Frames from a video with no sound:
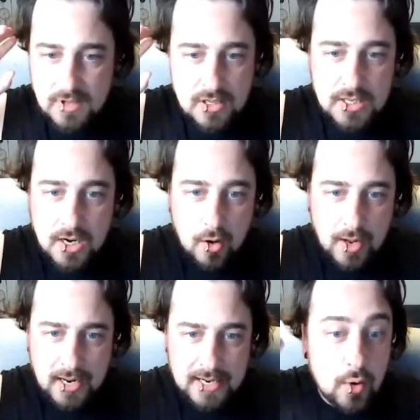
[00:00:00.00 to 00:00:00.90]
you know,
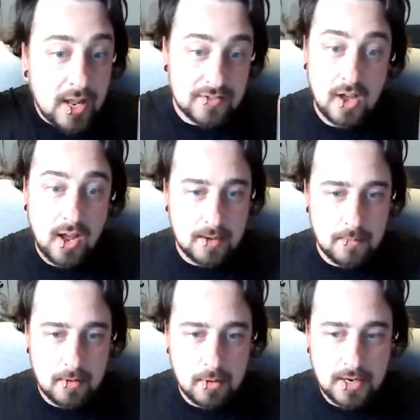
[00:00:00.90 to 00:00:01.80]
and I don't have time,
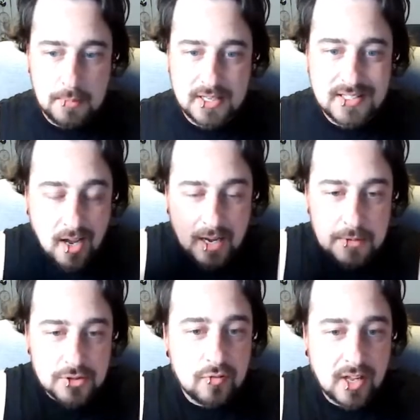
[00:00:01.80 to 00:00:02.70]
okay? Because time
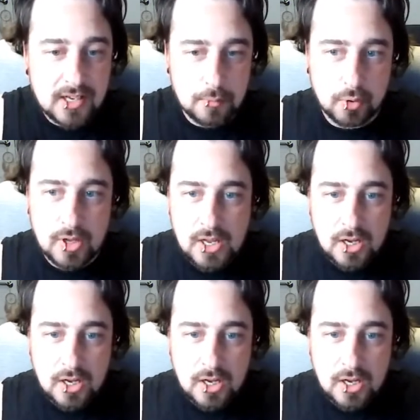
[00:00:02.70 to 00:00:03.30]
is so valuable.